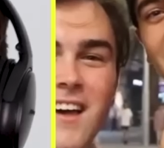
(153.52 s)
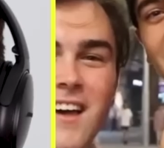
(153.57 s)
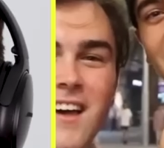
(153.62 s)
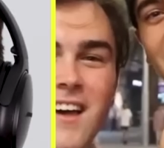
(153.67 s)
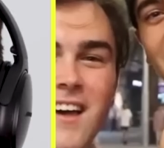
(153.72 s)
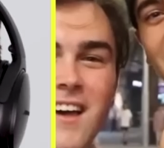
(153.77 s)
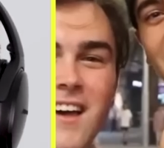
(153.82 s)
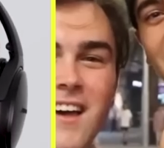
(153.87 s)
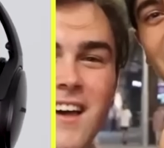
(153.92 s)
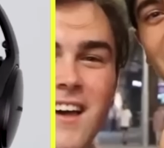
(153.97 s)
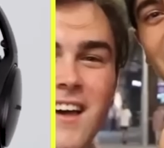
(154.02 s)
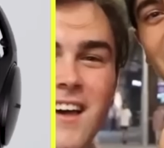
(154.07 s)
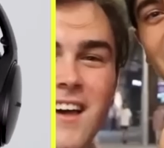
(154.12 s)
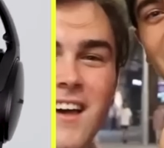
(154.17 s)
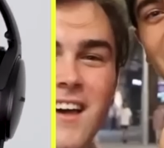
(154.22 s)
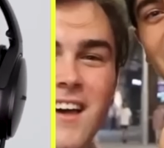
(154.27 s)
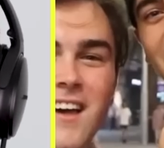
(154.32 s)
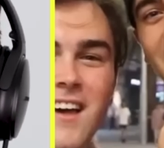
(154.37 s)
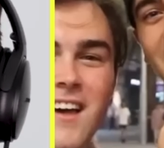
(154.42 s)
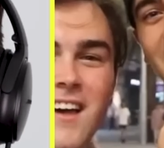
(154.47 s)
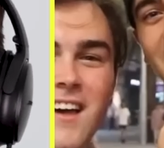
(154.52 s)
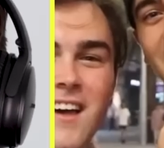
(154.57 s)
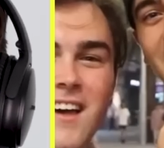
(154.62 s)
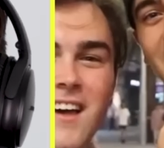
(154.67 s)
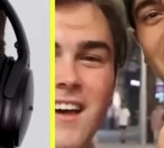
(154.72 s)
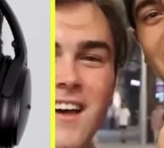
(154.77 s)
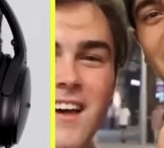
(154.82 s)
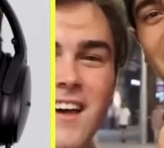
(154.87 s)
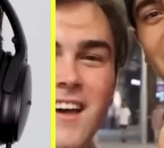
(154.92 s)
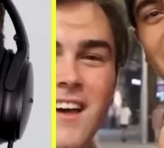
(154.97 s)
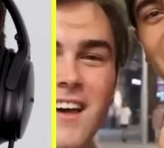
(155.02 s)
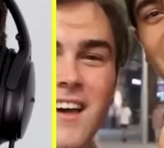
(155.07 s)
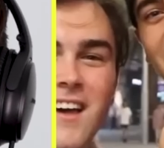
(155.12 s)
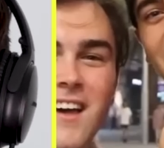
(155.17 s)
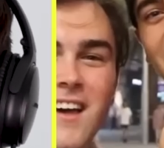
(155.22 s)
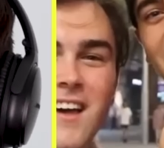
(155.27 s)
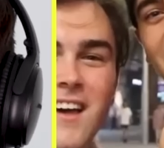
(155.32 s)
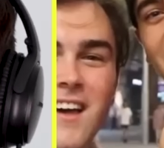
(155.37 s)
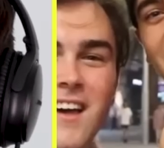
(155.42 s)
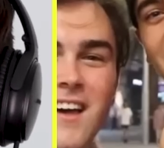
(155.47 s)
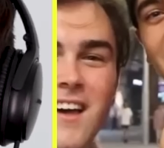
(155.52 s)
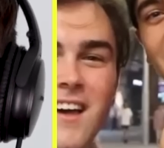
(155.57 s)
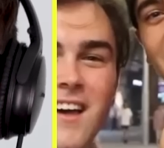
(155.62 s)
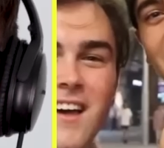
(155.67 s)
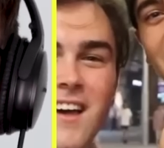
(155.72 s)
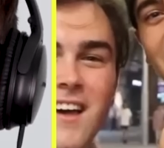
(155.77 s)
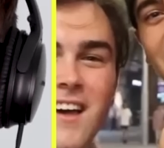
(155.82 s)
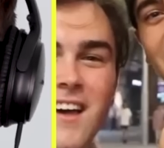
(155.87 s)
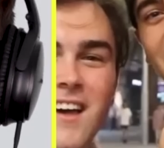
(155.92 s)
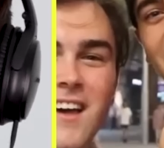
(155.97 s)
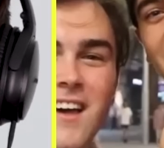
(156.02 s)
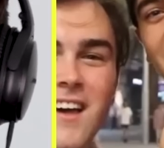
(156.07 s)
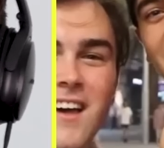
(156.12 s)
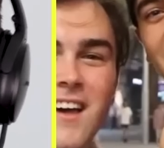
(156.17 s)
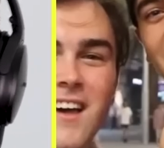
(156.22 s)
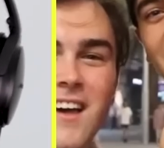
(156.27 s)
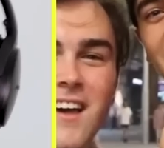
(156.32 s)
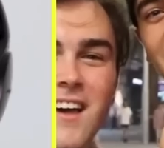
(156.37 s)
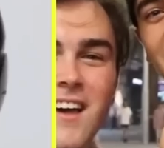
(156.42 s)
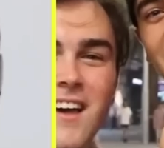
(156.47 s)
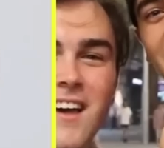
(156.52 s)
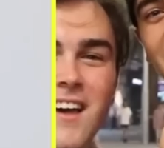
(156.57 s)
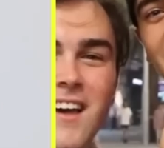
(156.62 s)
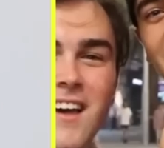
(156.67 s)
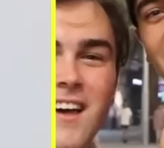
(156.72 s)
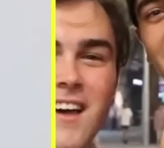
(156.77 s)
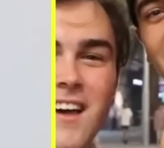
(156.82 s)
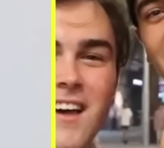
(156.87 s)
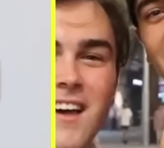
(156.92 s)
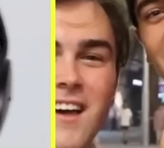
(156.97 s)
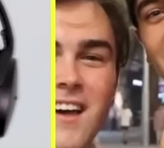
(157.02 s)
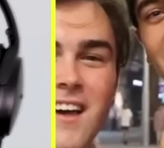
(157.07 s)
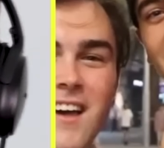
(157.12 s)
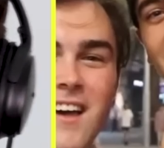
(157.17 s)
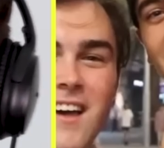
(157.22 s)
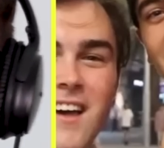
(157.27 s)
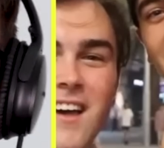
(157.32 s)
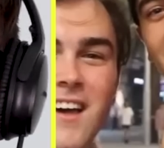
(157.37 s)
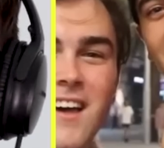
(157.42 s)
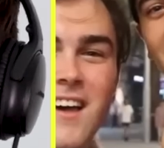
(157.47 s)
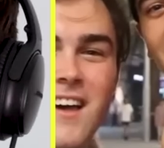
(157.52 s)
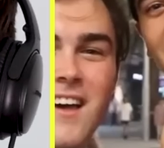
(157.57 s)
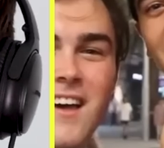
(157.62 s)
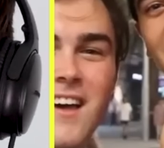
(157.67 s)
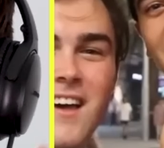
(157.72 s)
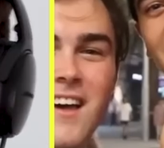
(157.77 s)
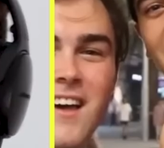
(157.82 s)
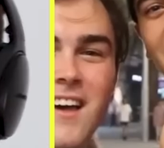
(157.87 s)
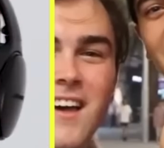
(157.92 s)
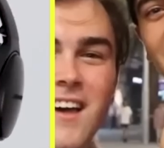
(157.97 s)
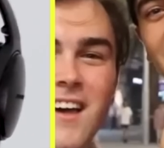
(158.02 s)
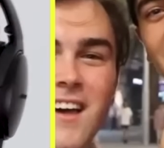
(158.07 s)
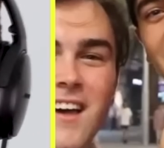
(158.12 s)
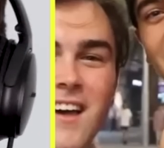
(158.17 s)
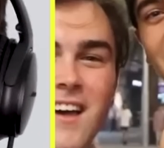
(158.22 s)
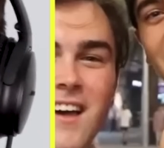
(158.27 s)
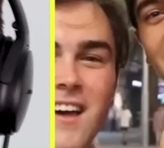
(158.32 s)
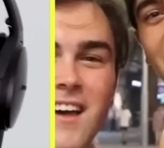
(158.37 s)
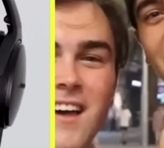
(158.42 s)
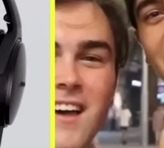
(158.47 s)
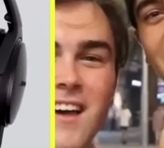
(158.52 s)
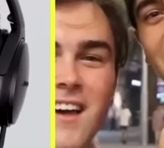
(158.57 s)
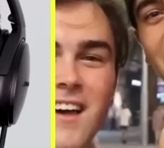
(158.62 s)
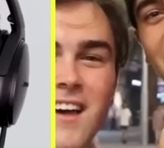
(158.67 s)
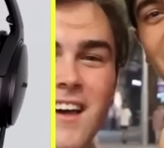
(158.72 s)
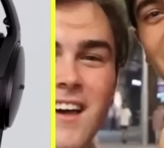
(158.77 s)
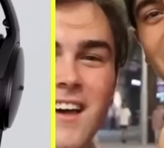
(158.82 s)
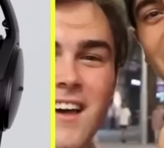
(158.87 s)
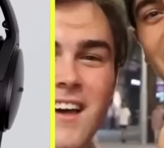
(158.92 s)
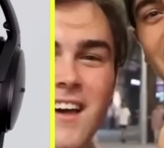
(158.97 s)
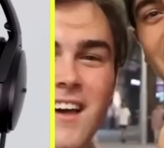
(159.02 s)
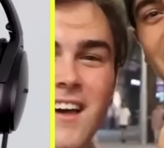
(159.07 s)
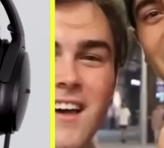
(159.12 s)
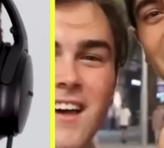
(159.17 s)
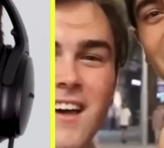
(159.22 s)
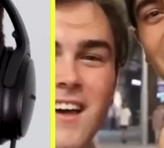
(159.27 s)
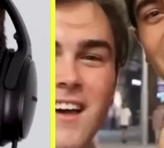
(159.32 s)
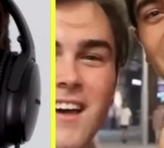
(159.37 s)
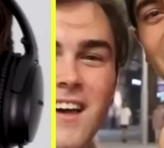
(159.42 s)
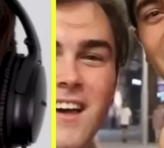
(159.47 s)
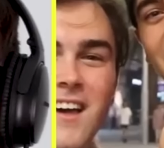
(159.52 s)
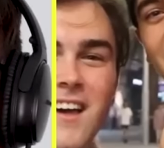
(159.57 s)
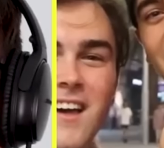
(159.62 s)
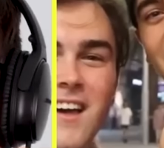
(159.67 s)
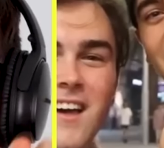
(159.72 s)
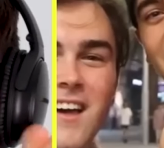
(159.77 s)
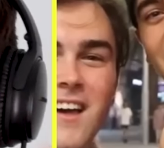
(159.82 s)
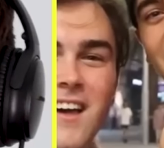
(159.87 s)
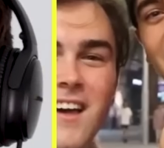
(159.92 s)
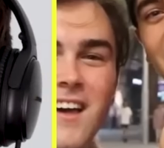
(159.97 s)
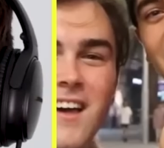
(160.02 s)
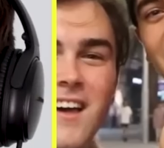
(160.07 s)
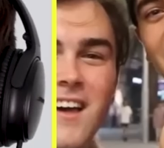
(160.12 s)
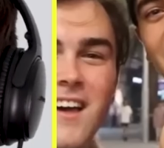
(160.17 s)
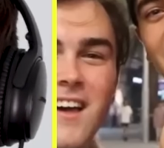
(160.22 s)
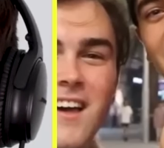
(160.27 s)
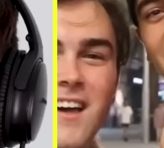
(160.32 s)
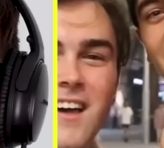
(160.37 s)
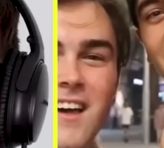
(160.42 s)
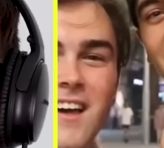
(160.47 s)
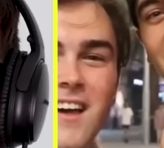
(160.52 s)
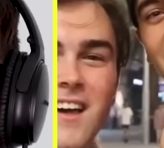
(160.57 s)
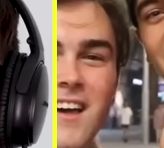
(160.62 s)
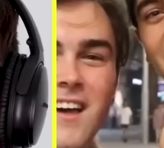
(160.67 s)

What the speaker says: This person isn't speaking.